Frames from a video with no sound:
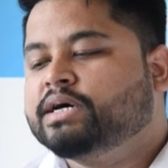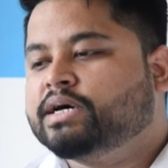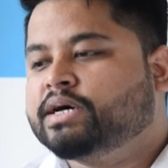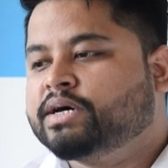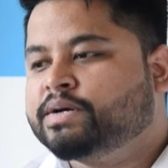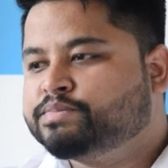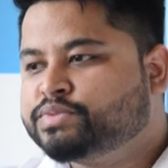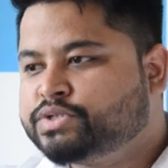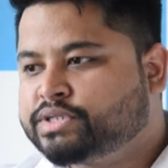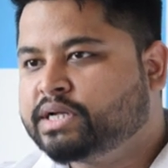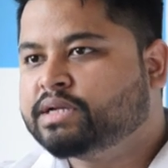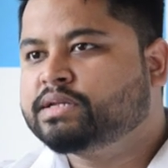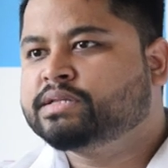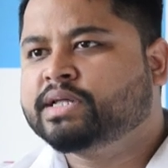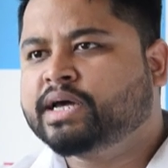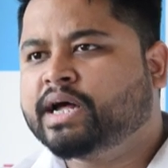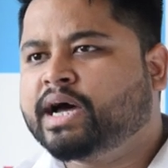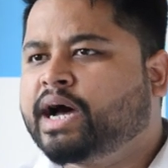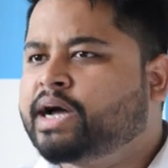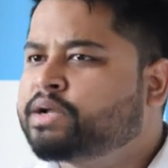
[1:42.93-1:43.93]
Uh, still,
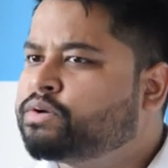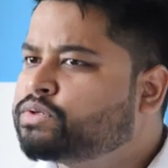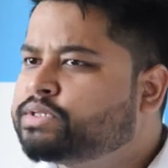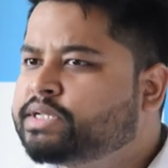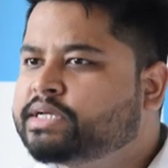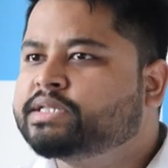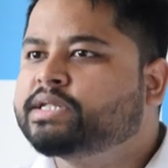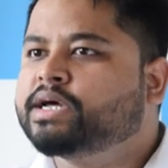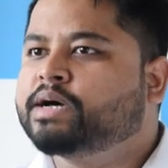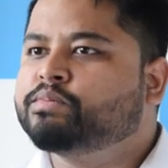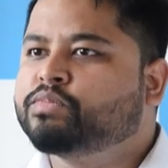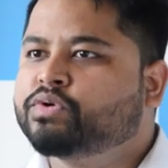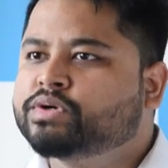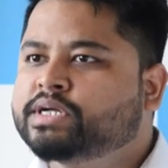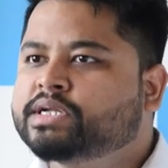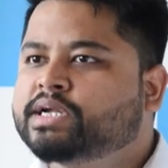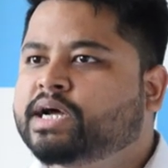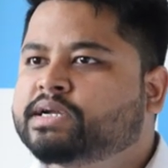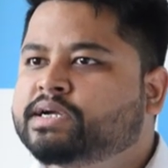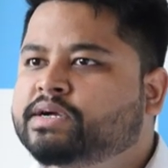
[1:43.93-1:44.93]
there I don't think there are more
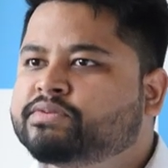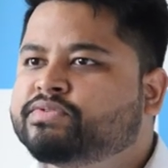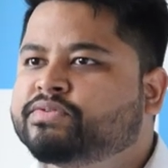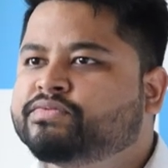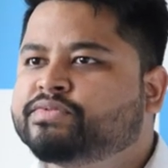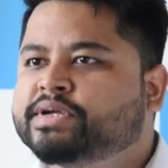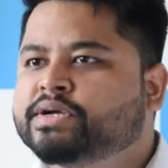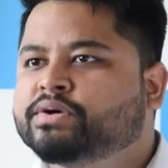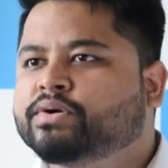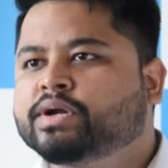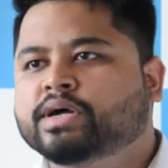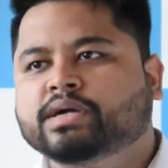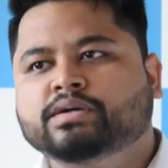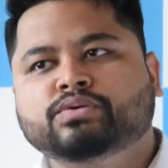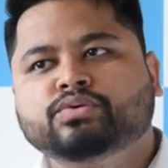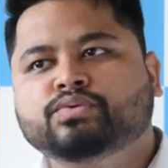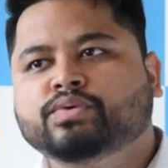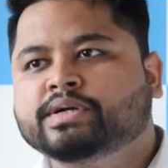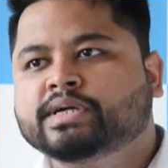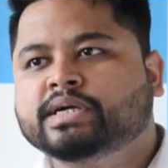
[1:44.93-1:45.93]
than 150 or
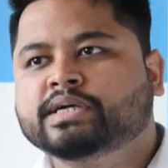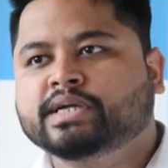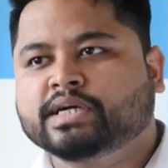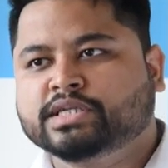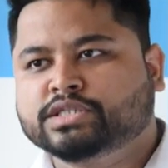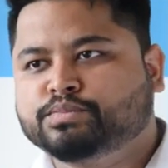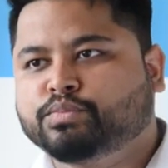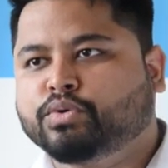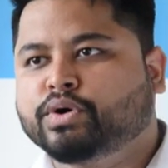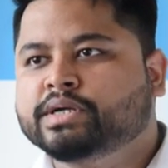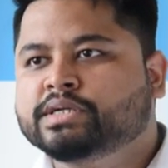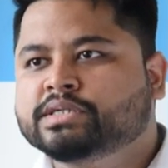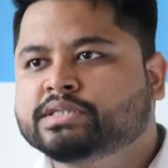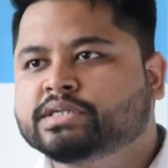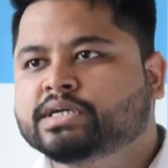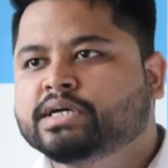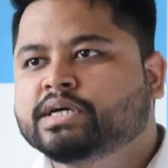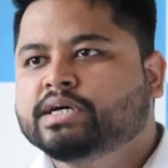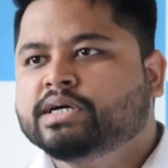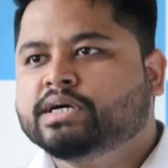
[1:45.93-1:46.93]
200 touch
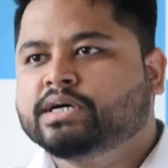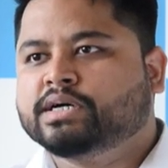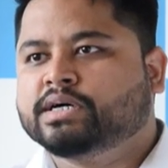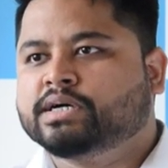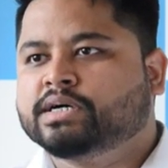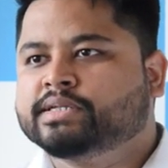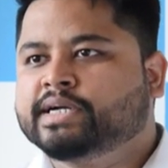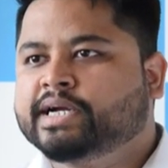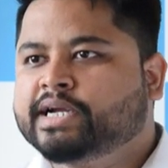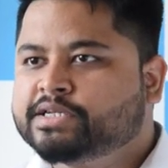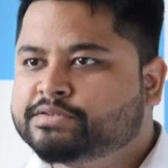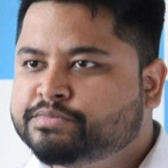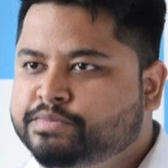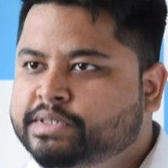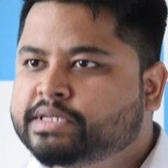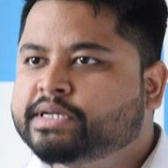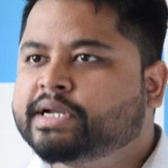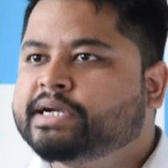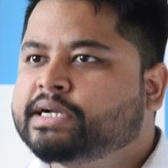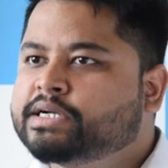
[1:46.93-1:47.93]
points uh, that has
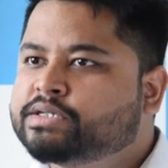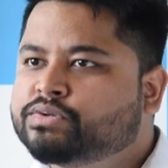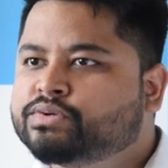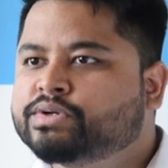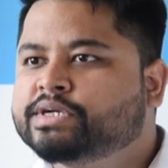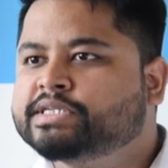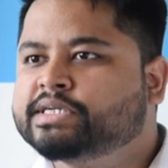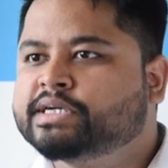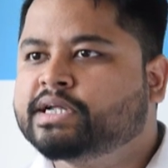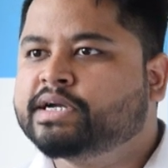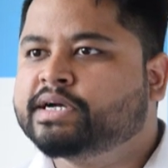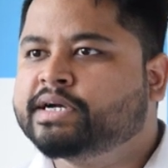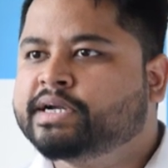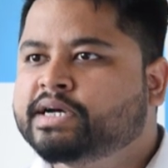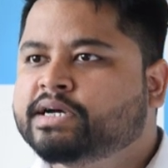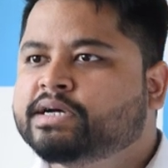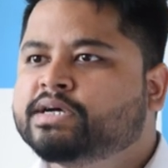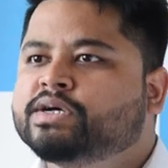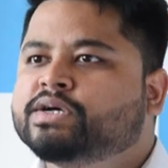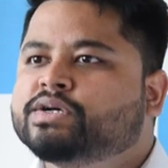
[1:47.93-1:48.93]
been created through Digital
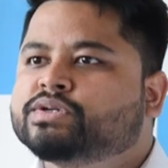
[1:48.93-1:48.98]
India.